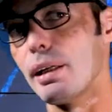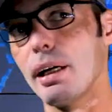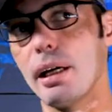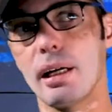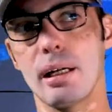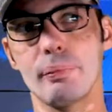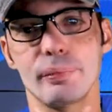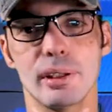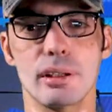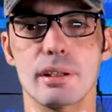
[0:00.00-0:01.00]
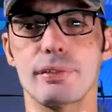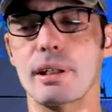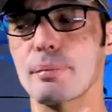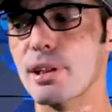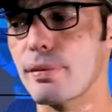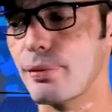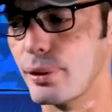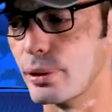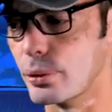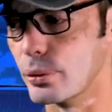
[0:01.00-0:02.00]
Um, a lot of times I
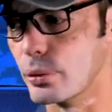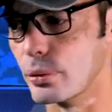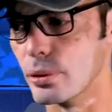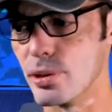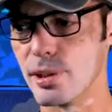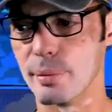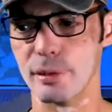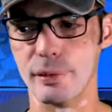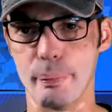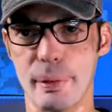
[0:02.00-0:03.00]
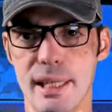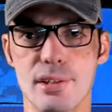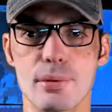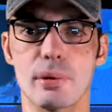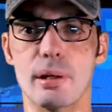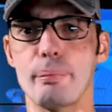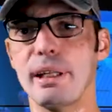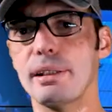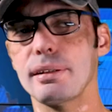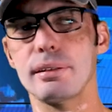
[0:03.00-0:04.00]
feel some of the pets were
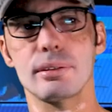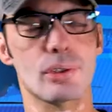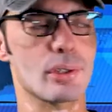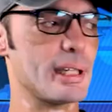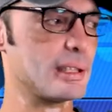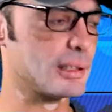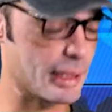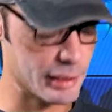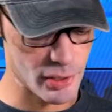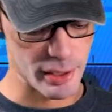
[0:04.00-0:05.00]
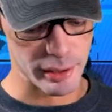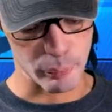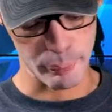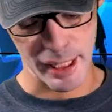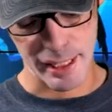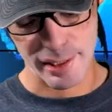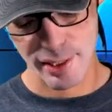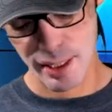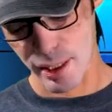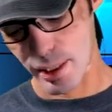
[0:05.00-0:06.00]
abandoned, so I like to see new
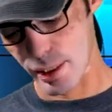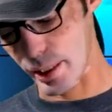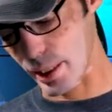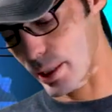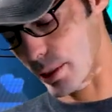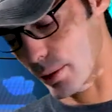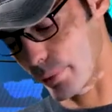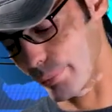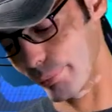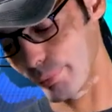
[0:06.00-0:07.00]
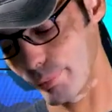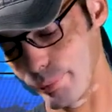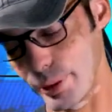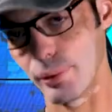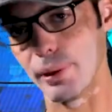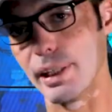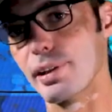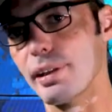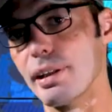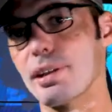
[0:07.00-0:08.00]
pets. Now, big
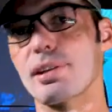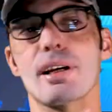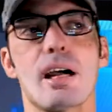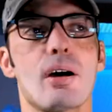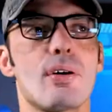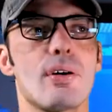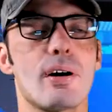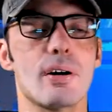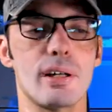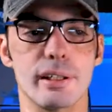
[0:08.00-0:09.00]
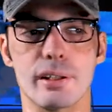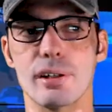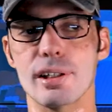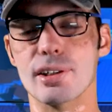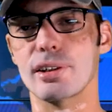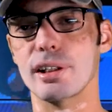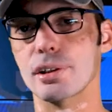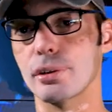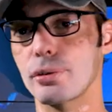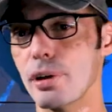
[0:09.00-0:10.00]
question is how hard the cards are
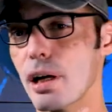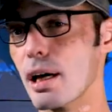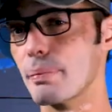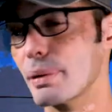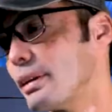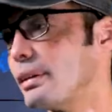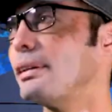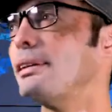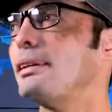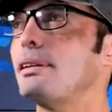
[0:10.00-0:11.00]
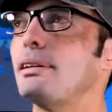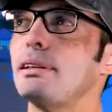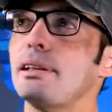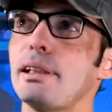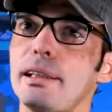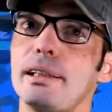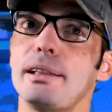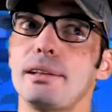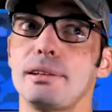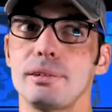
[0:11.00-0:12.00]
to drop
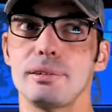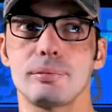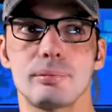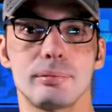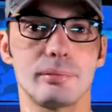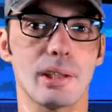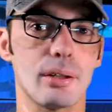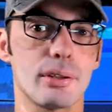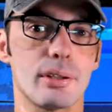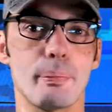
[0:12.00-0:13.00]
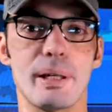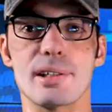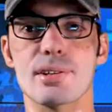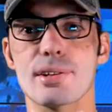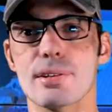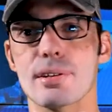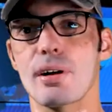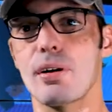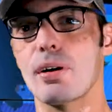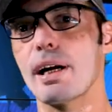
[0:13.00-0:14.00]
and how good the
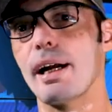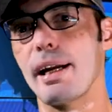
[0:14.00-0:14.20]
pets are